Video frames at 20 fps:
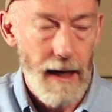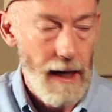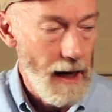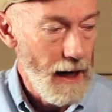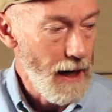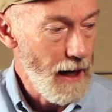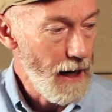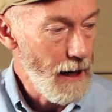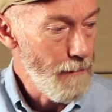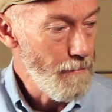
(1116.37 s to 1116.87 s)

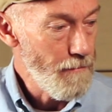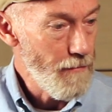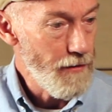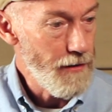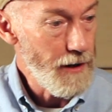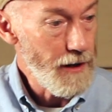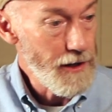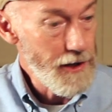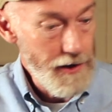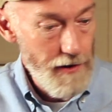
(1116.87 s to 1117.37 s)

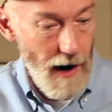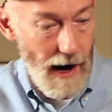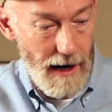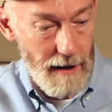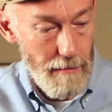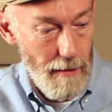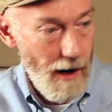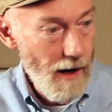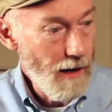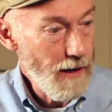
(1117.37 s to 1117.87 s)
The track
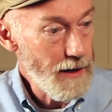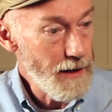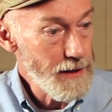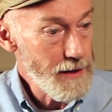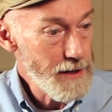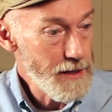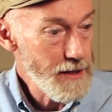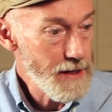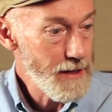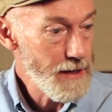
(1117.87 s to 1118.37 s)

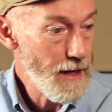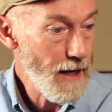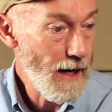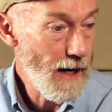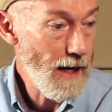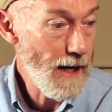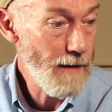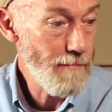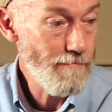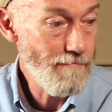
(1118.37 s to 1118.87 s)
markers,
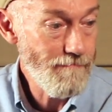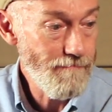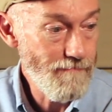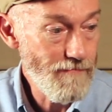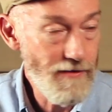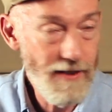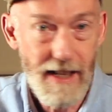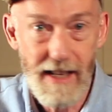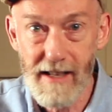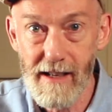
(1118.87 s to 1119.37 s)

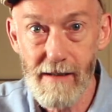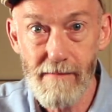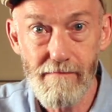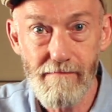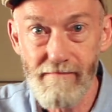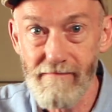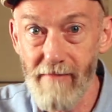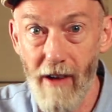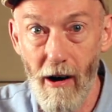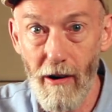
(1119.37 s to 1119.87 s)
these are
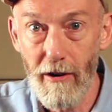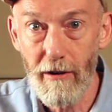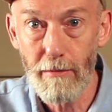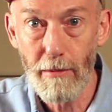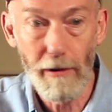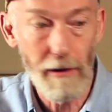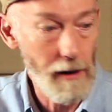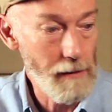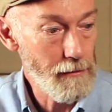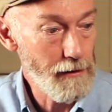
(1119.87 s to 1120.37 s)

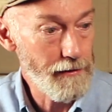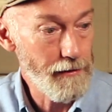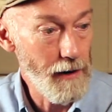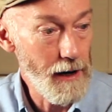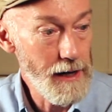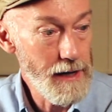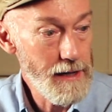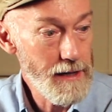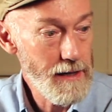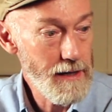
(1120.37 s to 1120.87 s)
horrible, I'm
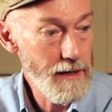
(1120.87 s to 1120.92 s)
afraid.